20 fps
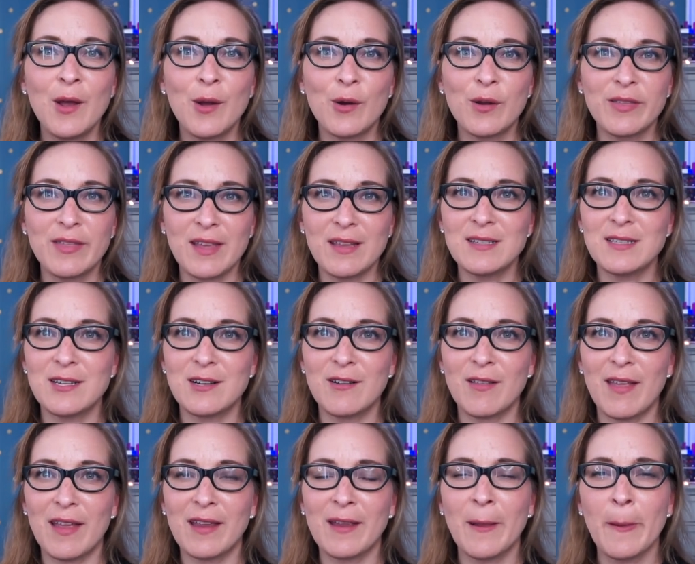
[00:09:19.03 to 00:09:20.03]
or things that
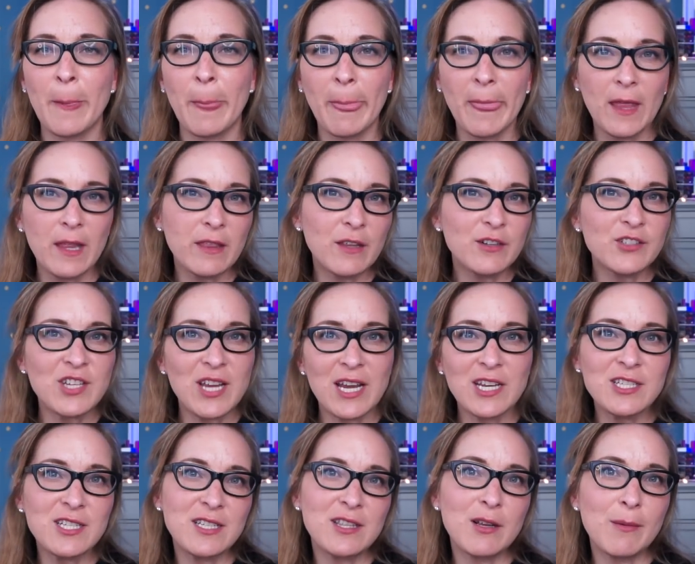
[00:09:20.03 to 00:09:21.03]
are like they're
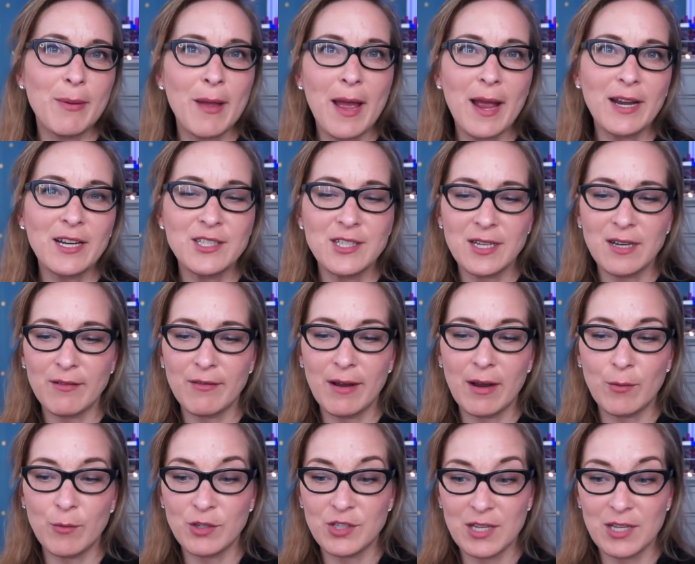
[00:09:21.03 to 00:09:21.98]
changing their packaging around,